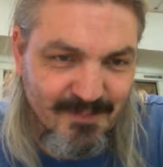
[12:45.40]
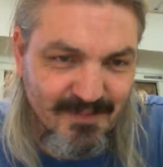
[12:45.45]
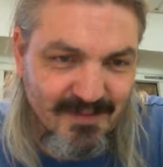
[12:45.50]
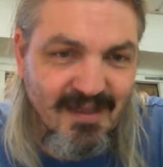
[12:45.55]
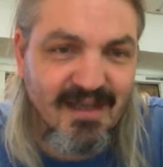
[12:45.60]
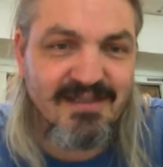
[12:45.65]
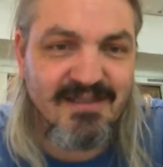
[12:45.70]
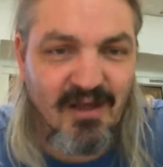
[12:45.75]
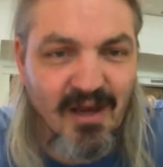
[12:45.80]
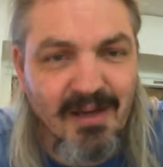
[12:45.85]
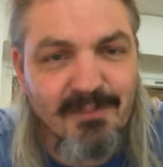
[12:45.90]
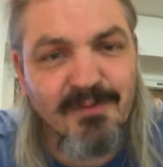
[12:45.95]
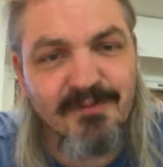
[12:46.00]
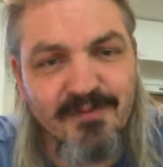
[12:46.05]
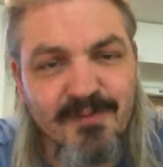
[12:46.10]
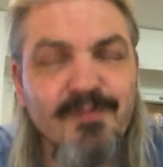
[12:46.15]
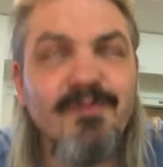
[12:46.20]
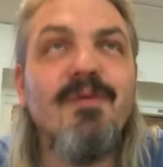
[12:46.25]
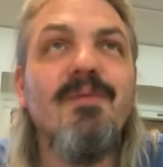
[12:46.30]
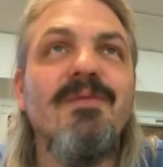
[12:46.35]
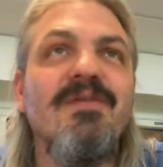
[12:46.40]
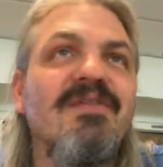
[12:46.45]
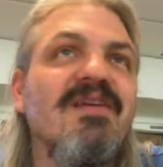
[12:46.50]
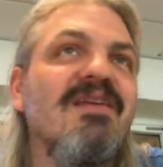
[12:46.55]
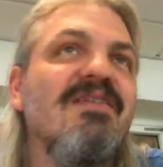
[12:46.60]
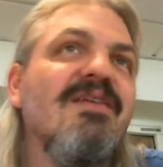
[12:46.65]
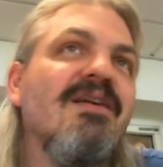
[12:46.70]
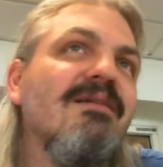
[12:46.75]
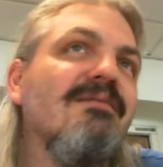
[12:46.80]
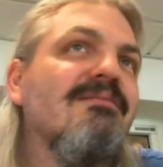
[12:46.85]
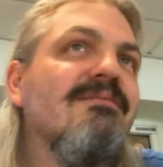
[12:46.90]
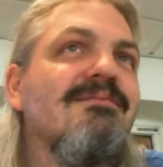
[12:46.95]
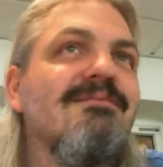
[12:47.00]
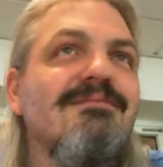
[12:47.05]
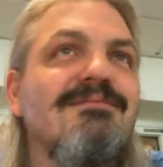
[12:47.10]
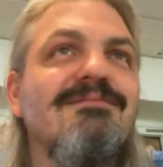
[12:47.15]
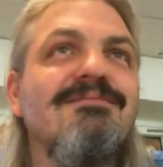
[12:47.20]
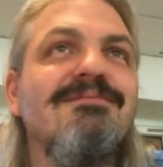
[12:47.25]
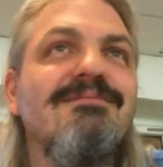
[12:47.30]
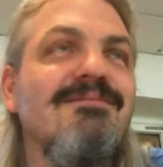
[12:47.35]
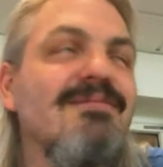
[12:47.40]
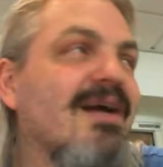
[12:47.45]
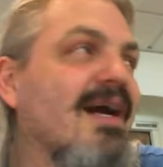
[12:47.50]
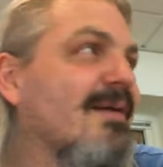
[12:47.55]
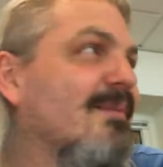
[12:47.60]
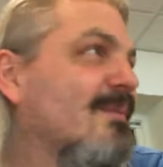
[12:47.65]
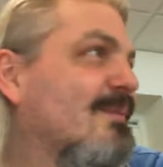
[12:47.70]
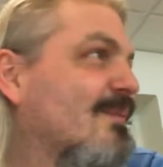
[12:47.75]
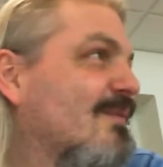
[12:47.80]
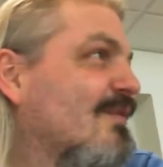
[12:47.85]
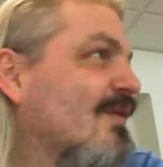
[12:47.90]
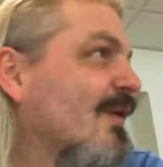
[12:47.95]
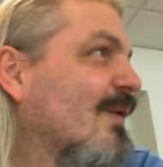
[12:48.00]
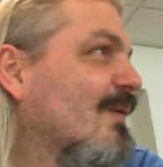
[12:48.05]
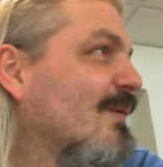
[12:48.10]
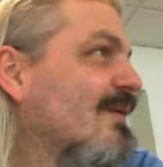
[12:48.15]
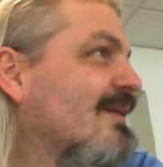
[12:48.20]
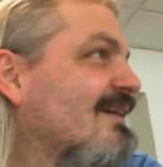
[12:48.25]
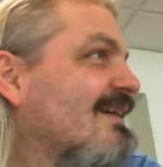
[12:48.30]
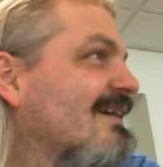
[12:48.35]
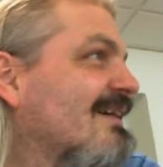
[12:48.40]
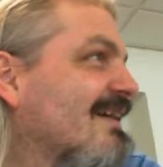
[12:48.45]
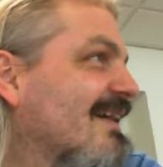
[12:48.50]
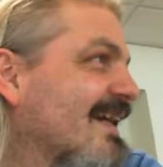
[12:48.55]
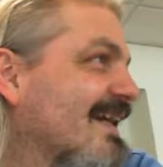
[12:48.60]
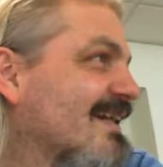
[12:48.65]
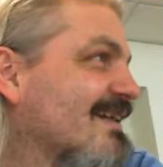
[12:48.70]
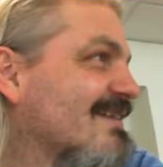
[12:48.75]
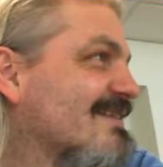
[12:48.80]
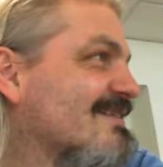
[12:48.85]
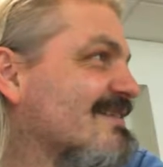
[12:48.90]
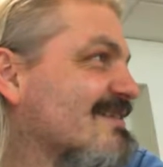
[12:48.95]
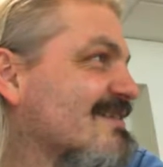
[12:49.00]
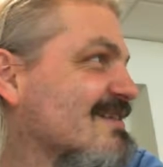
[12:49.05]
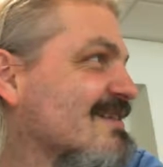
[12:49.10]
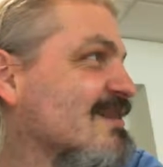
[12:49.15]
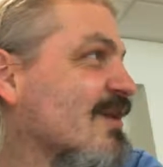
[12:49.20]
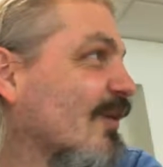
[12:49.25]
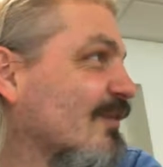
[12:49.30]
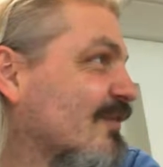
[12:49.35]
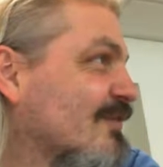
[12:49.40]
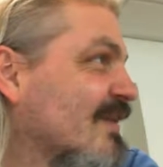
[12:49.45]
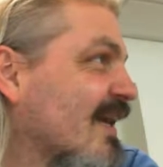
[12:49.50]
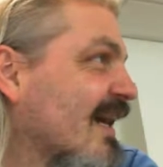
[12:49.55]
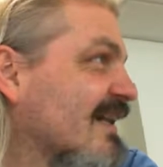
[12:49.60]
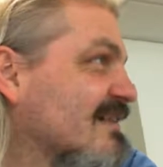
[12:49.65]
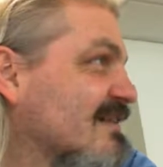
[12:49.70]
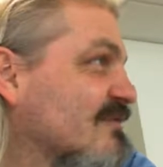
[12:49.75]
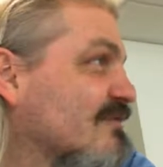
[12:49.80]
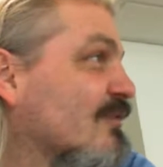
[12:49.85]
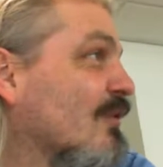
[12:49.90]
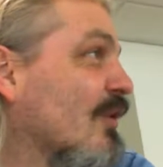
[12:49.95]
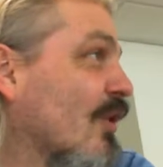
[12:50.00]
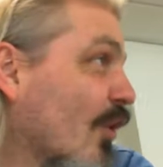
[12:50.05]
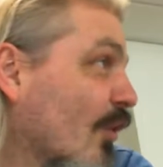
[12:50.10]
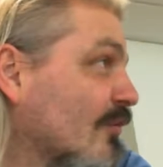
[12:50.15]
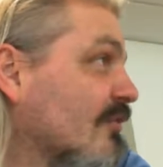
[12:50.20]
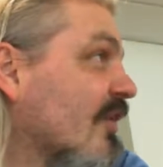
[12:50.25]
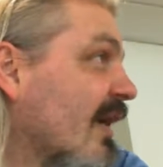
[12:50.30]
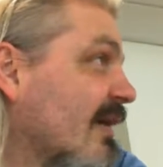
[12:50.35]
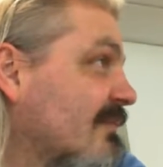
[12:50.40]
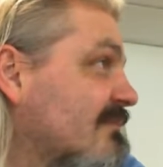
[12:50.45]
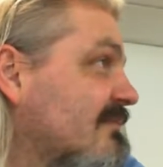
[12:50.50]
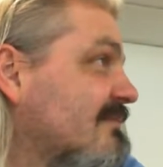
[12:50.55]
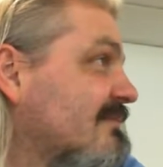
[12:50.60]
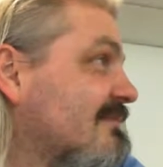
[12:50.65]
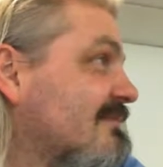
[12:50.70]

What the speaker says: a type of performance testing. Okay, so it is lots of data for a long time,